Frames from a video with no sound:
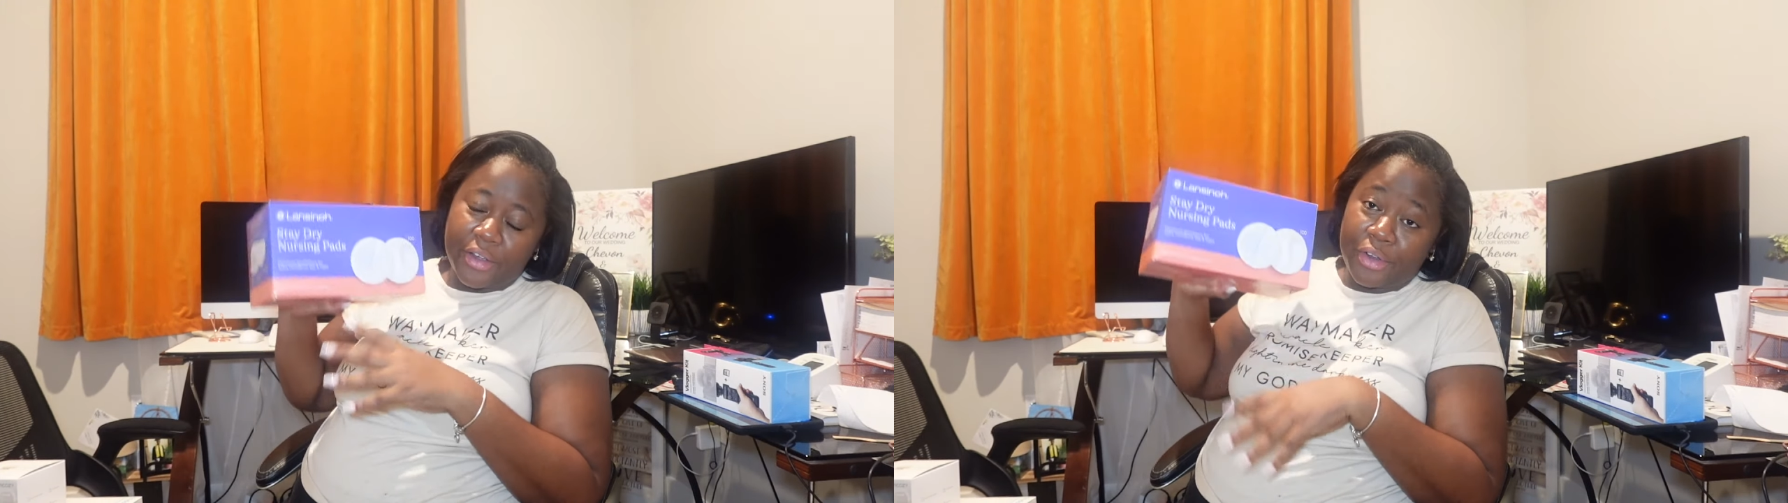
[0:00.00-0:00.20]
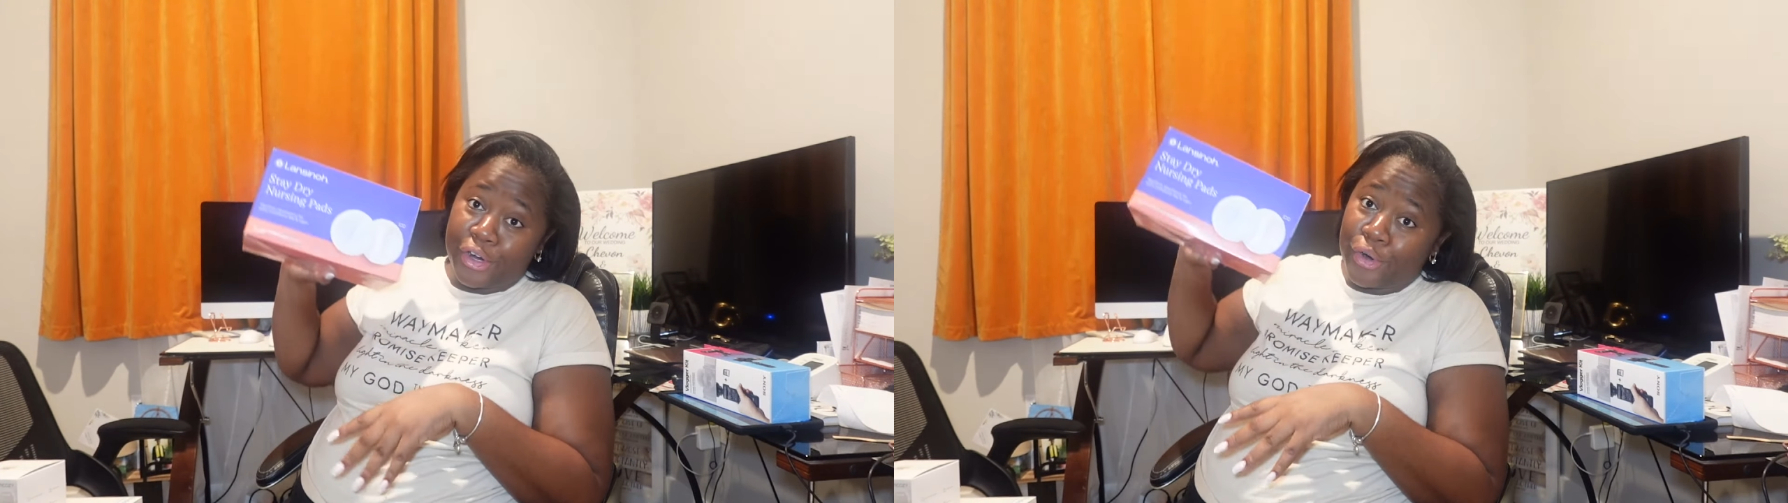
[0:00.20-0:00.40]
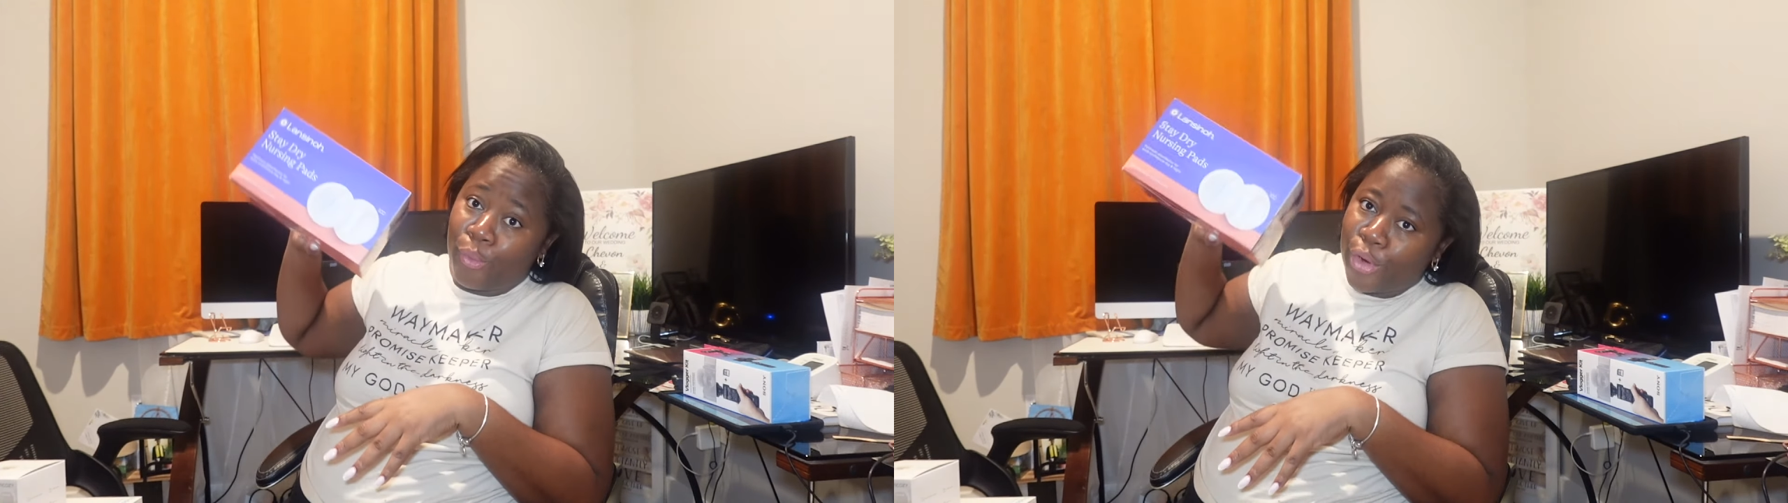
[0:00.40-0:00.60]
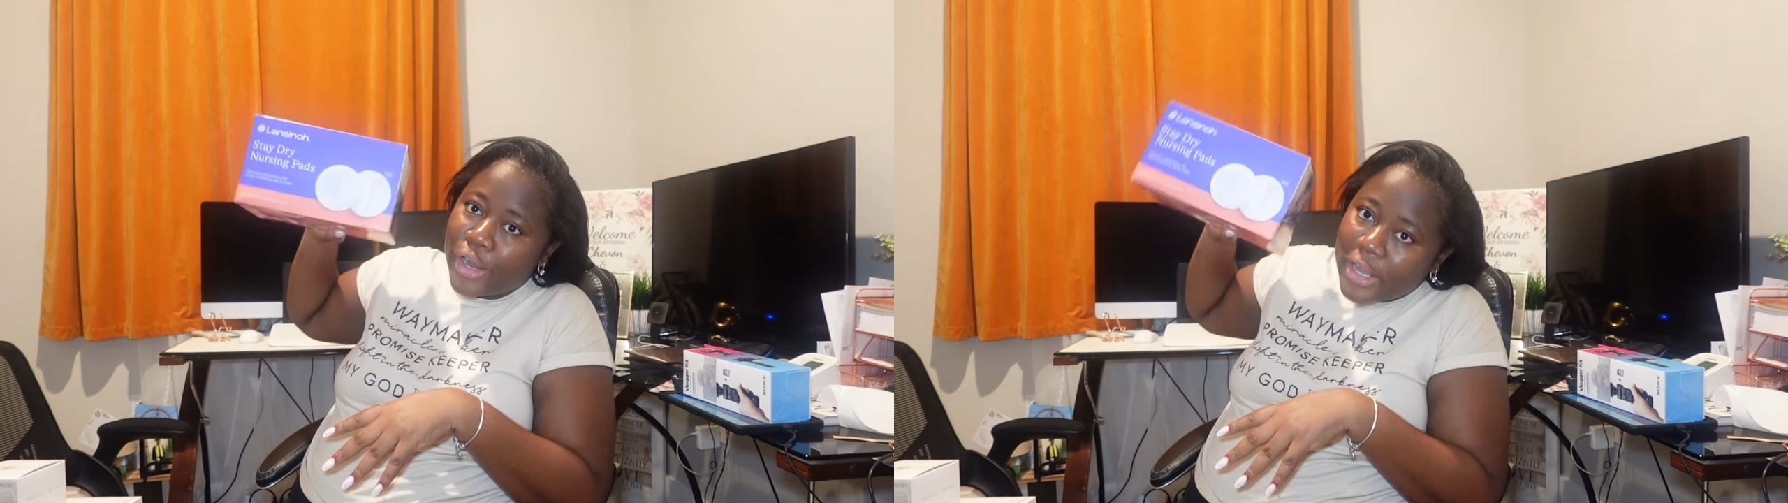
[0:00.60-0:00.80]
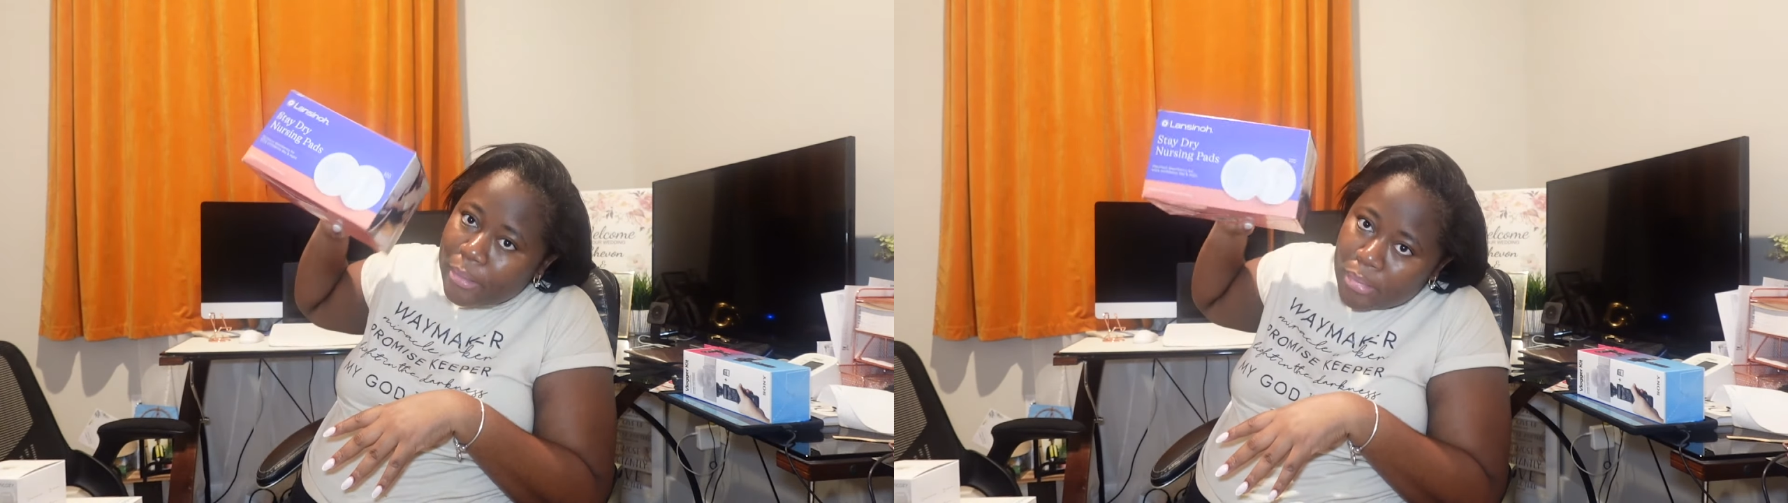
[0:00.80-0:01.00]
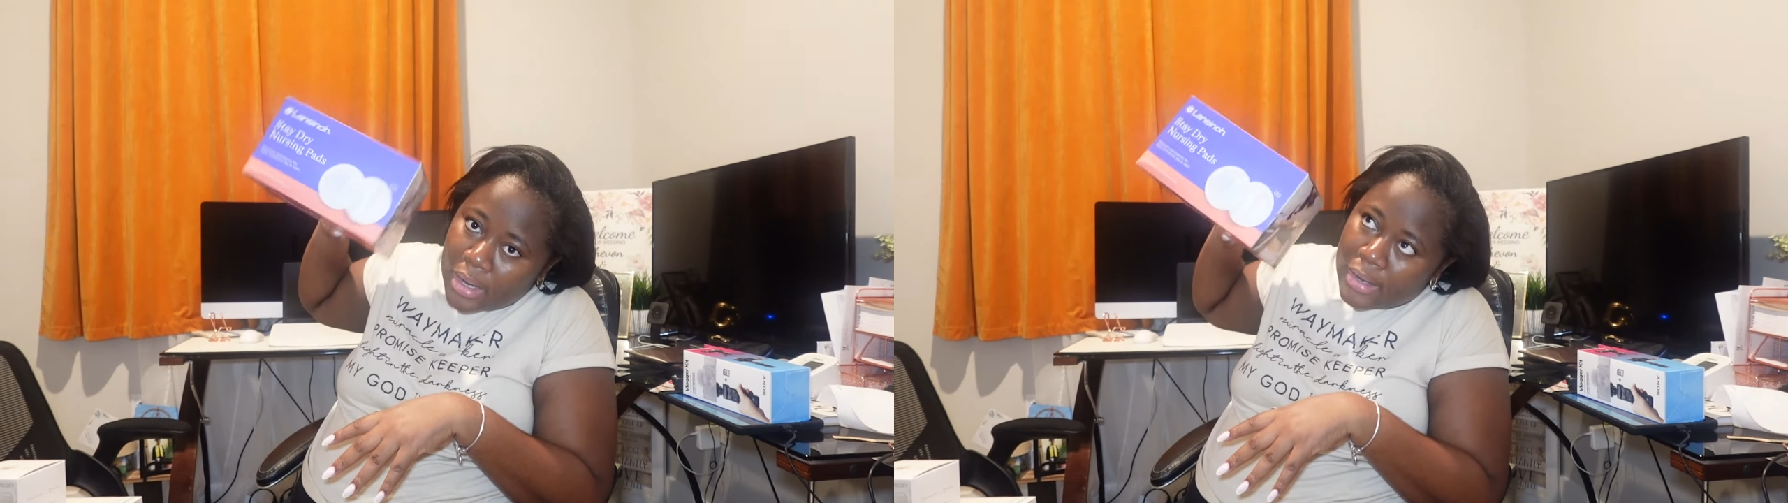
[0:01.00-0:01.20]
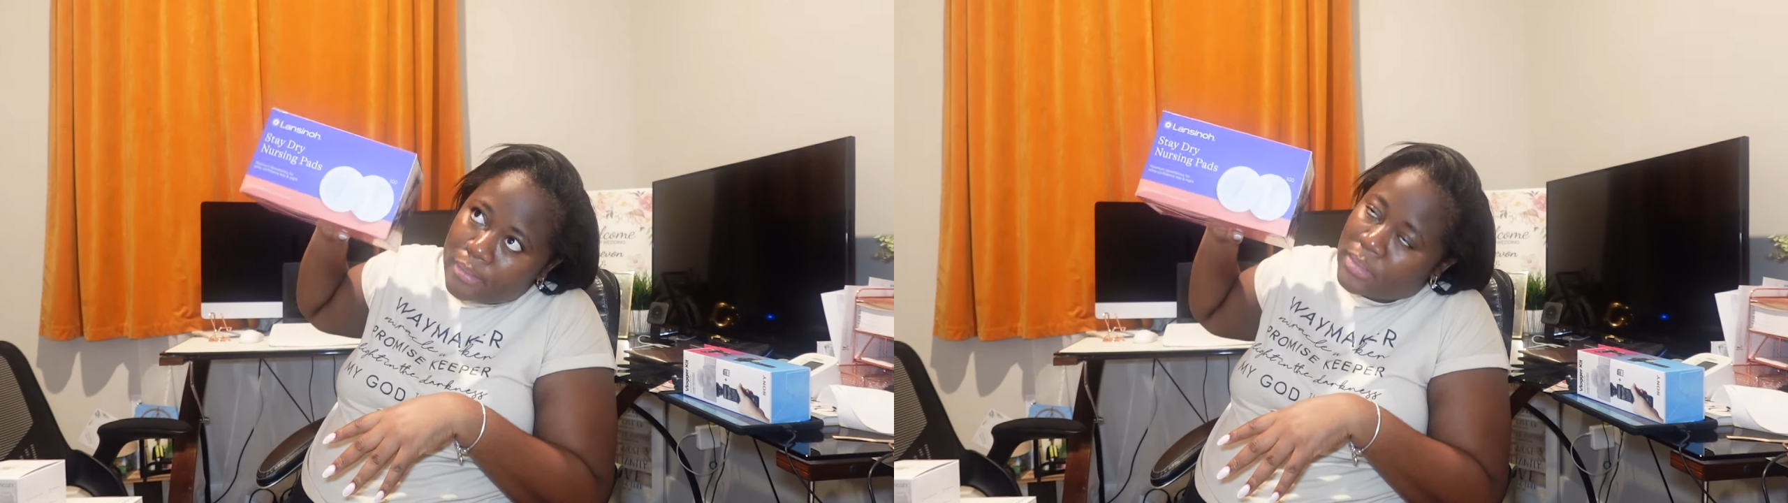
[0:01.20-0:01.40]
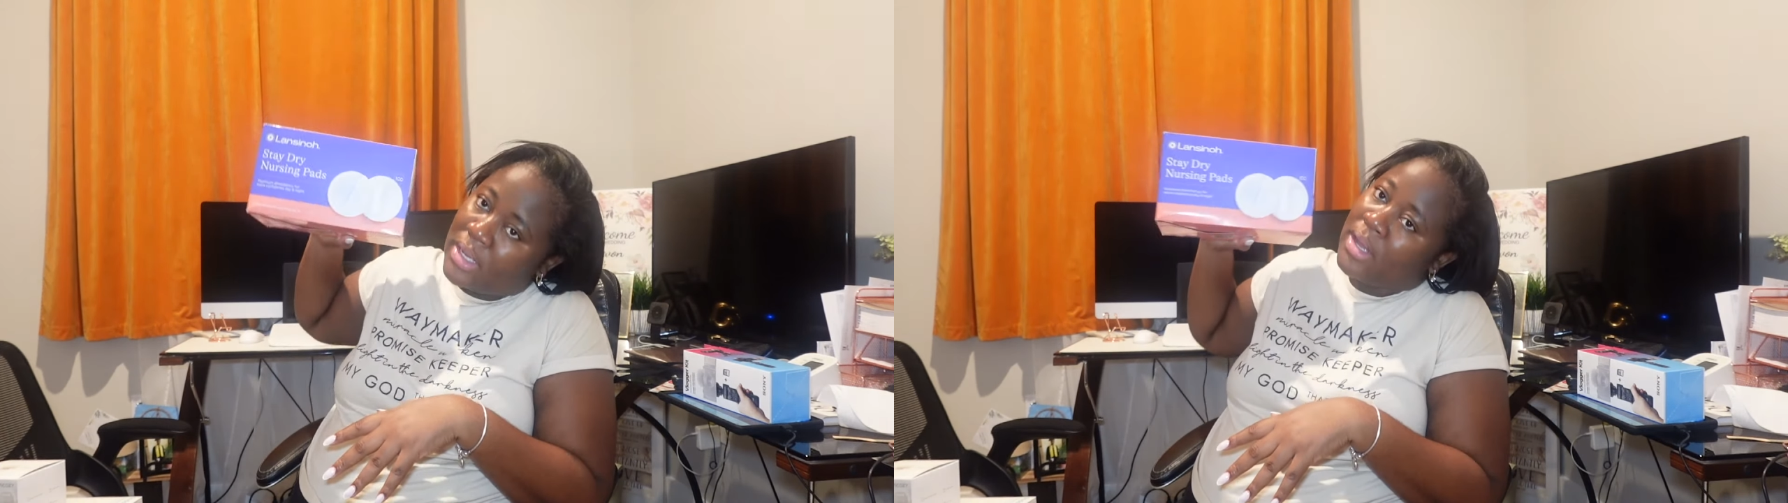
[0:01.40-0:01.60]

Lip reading: you're a working mom.